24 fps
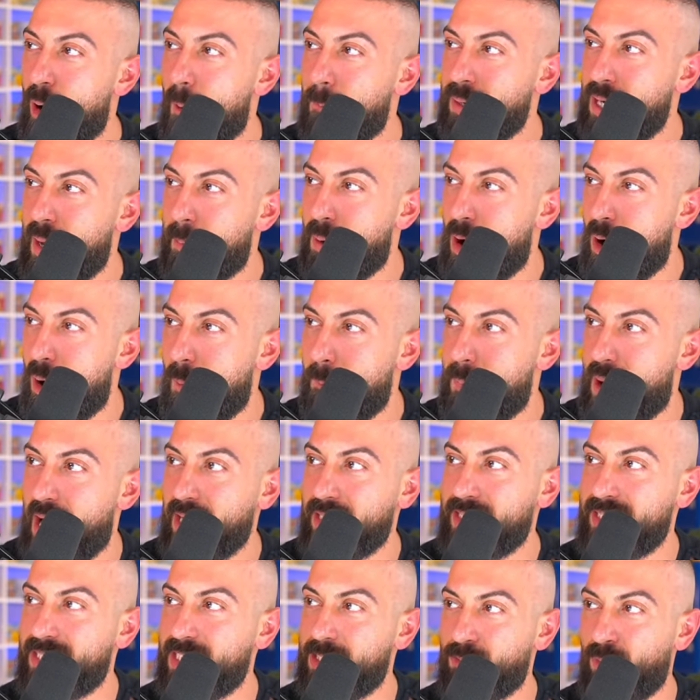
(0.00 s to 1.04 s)
opened up a whole
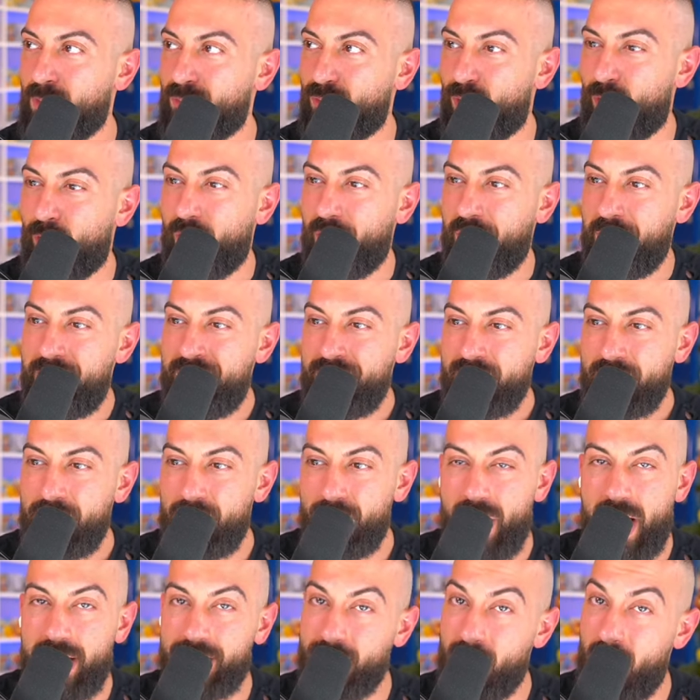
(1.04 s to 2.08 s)
box of this before.
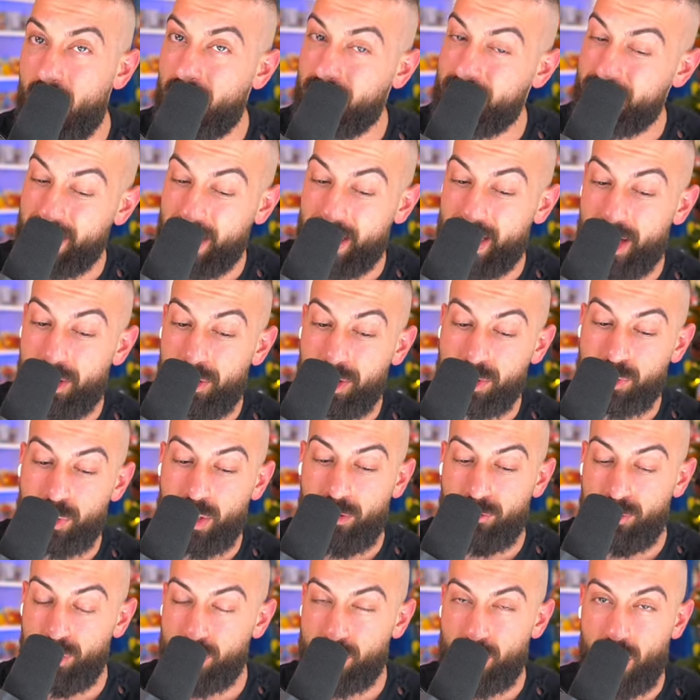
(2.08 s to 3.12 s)
You guys know how excited I was
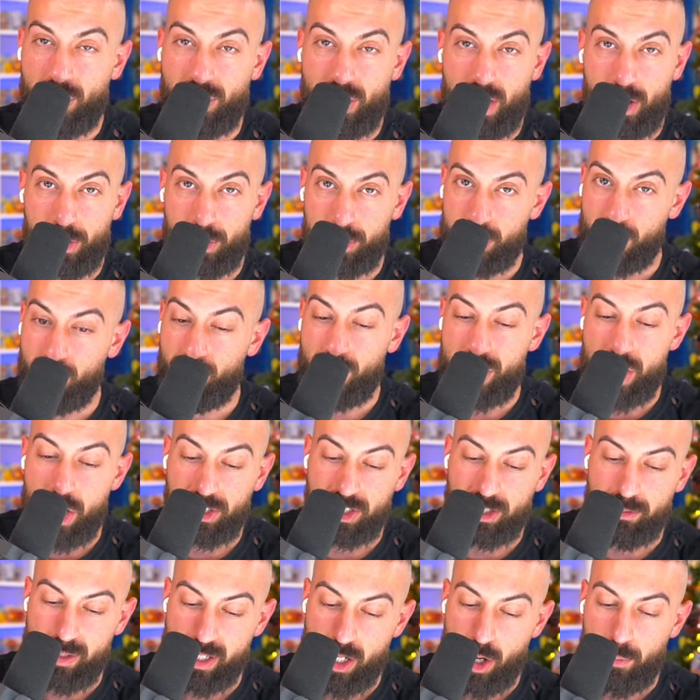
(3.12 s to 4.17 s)
if you saw the other two
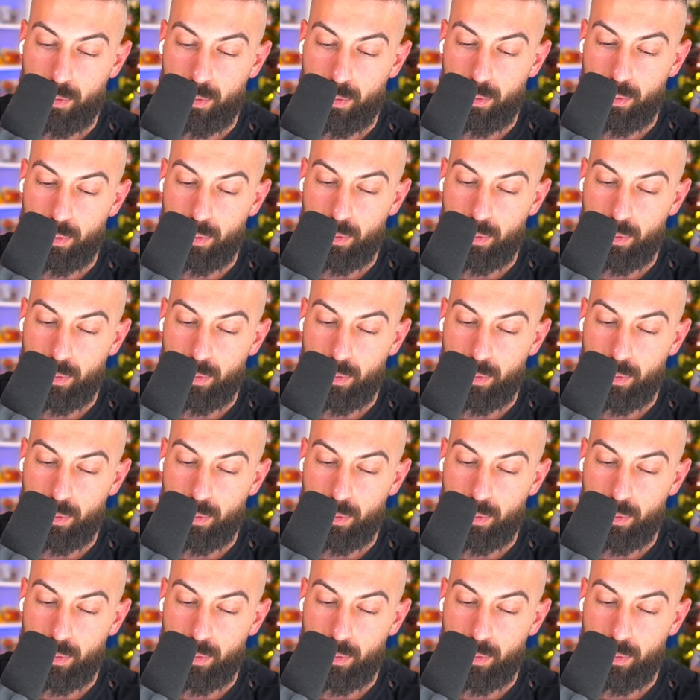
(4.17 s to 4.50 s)
videos of me open up.